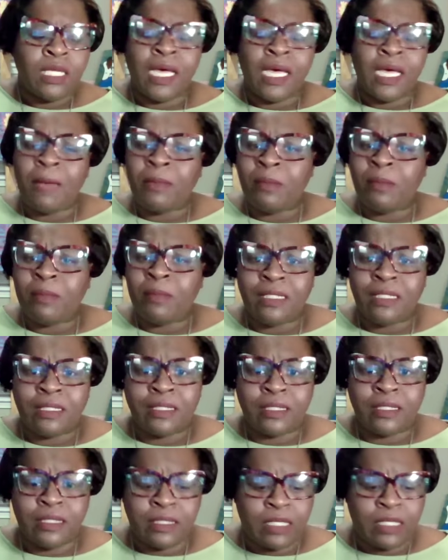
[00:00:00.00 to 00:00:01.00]
Common
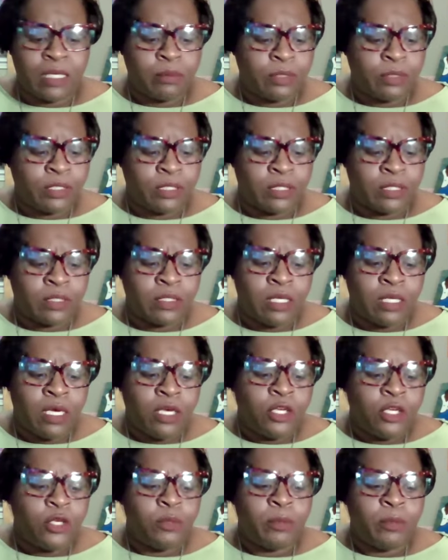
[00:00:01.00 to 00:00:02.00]
misconceptions.
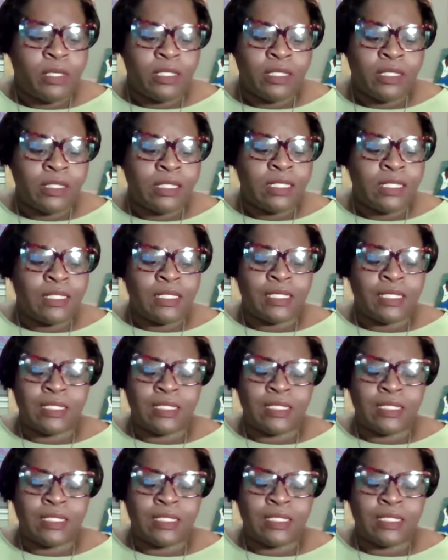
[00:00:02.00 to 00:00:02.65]
Humility